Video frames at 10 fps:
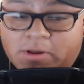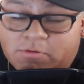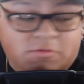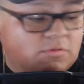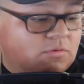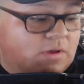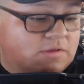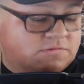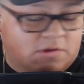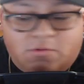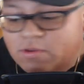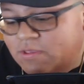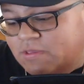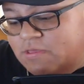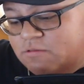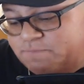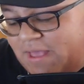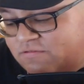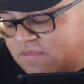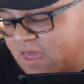really, really was. So,
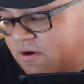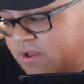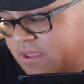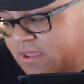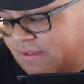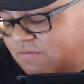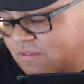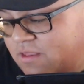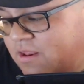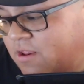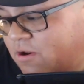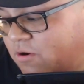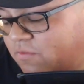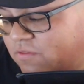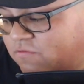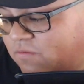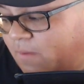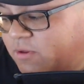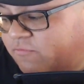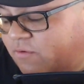past Saturday, I did an early
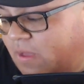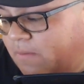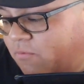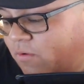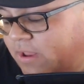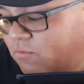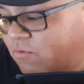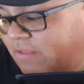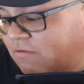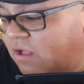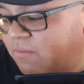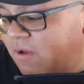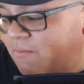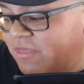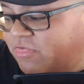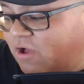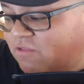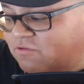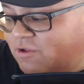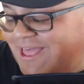installment of Around the Point where I talked about my
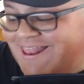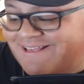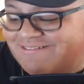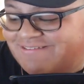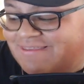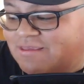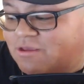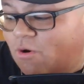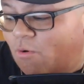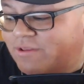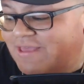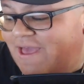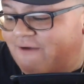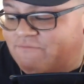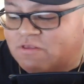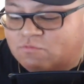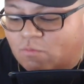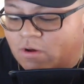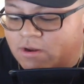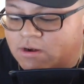thoughts on NXT going to
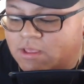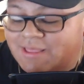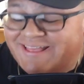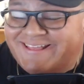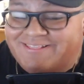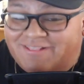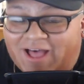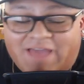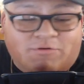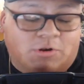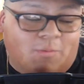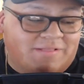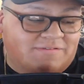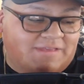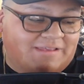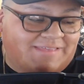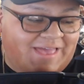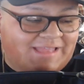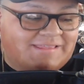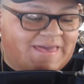FS1, live on Wednesdays,
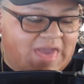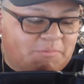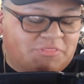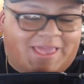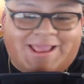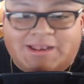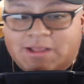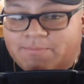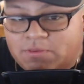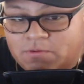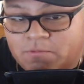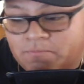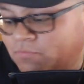head-to-head with AEW,